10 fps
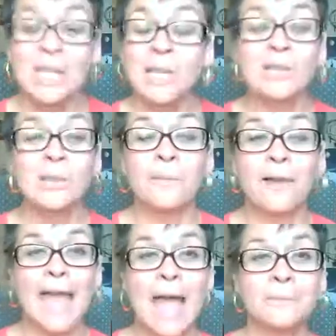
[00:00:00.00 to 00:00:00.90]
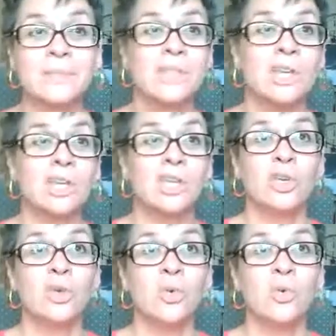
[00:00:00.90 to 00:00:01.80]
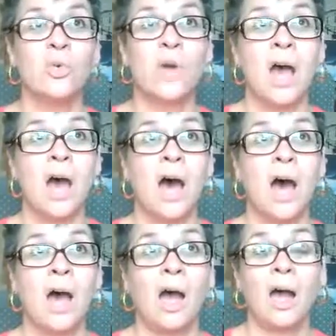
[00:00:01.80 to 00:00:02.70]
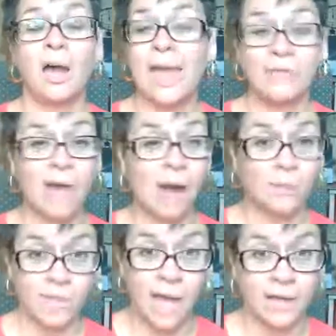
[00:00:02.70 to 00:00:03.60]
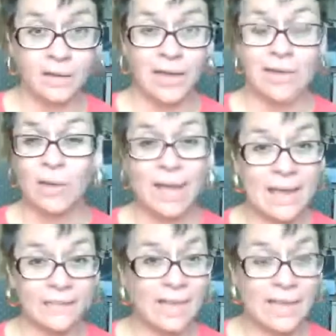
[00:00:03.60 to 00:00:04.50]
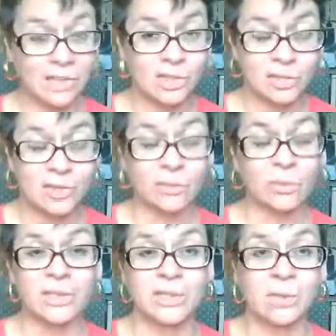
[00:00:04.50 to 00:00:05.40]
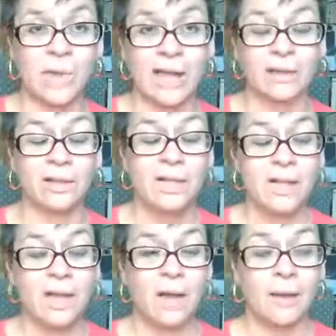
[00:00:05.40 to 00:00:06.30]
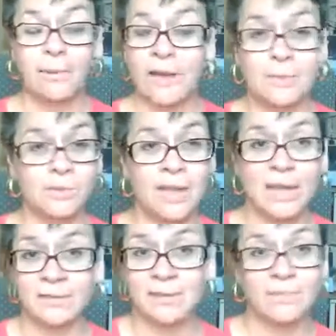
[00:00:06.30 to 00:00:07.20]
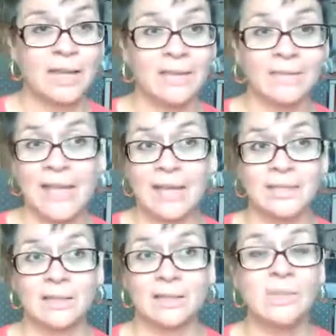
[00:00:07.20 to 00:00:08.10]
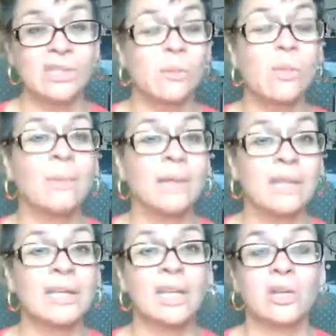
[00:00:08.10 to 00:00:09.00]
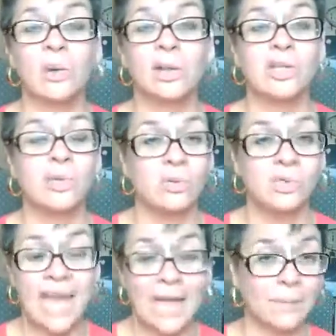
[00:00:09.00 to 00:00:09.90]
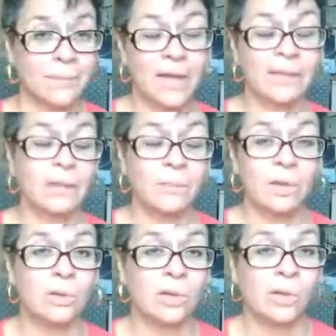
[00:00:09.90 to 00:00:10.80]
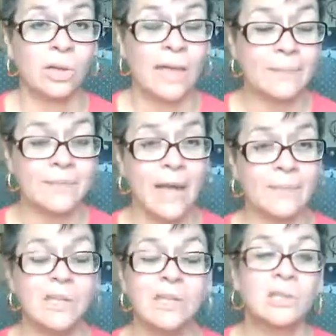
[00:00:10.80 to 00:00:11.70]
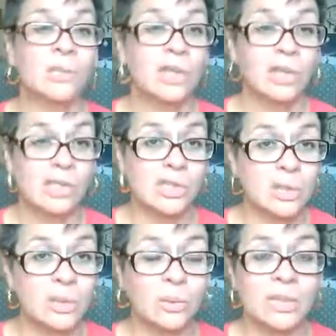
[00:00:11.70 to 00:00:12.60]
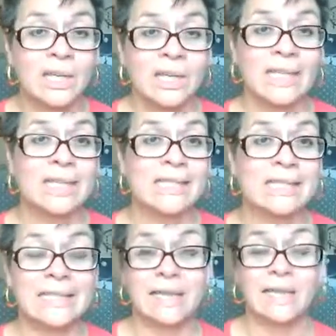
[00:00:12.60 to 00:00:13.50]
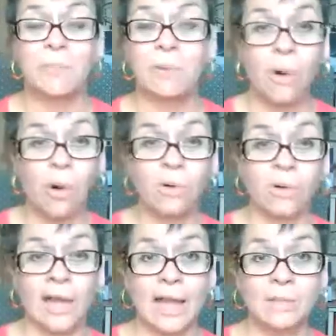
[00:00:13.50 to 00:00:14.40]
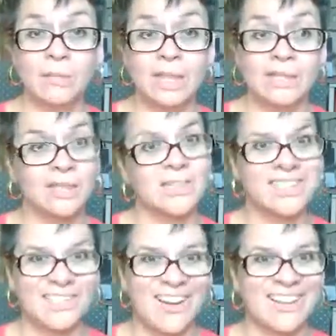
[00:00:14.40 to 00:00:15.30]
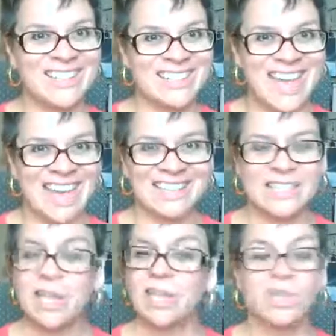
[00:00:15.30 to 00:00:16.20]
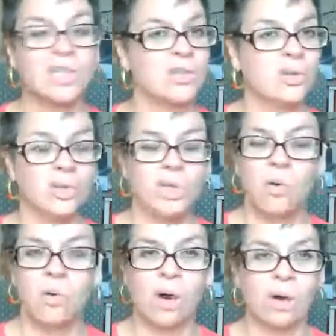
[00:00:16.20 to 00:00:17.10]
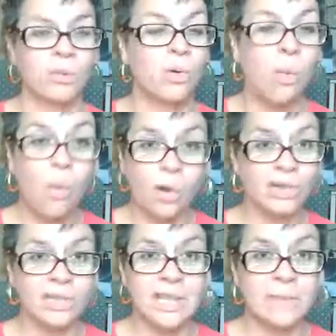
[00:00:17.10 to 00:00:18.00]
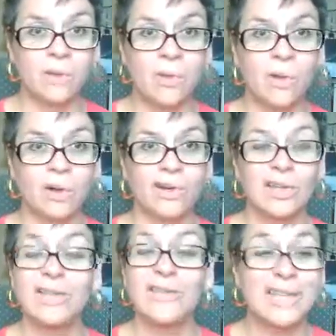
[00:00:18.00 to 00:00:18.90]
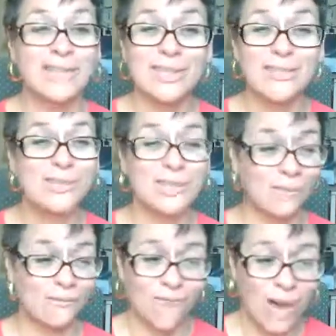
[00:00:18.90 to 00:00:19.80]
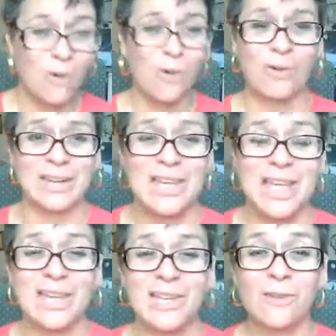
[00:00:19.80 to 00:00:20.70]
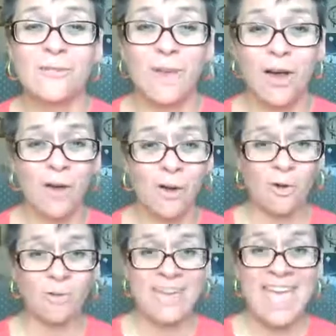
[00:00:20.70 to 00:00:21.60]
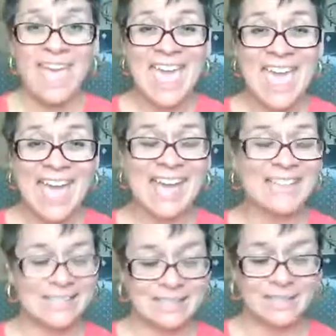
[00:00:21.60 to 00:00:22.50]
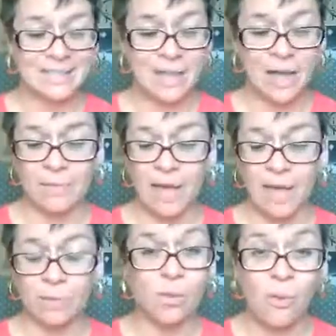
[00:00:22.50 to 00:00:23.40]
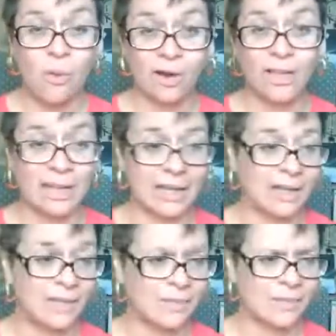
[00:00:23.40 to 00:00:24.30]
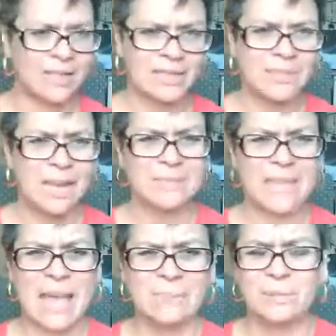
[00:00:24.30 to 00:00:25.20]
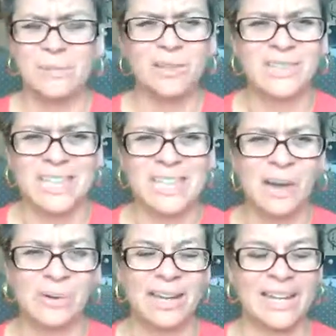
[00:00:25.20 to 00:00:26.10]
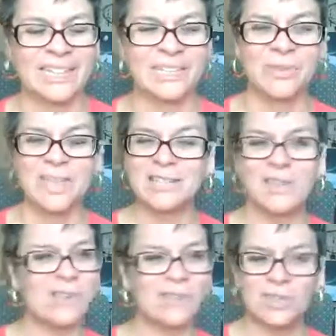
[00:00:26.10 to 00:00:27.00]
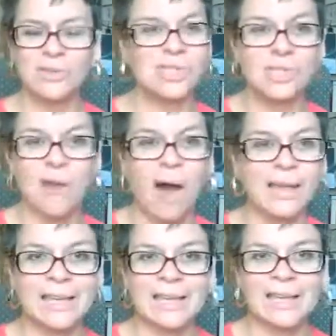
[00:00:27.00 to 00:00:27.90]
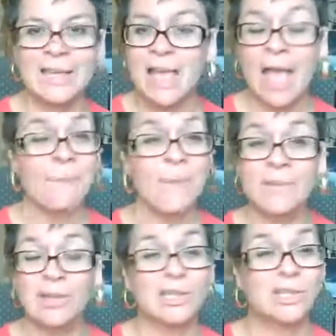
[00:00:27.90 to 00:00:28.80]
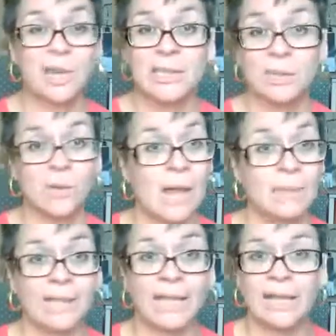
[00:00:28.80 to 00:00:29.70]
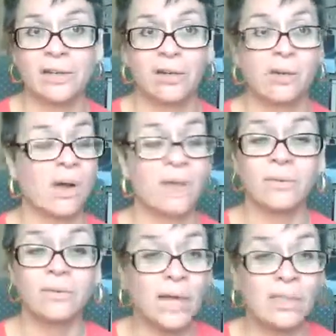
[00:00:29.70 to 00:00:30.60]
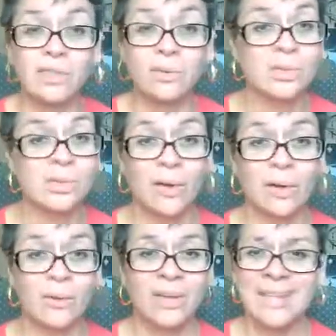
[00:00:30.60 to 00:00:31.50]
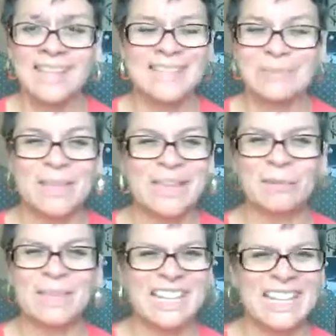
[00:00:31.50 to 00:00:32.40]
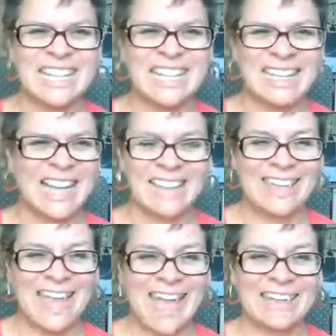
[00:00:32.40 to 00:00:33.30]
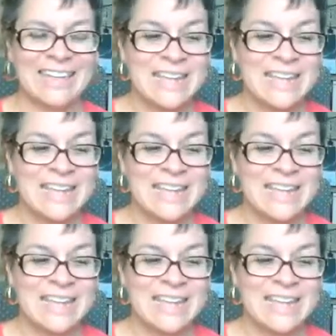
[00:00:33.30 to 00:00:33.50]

So perhaps you have carpal tunnel. I know I have hand issues every once in a while. Perhaps you have something that limits your mobility in order to type on the computer or laptop. So what you can do is get a program that does the talk to text. You can do your recorder, tape recorder. You can even use your phone. Your phone has some recording, sometimes apps built in already. So that's all you have to do is just talk in it, and maybe you can transcribe it later or have a friend do so. Something really easy like that.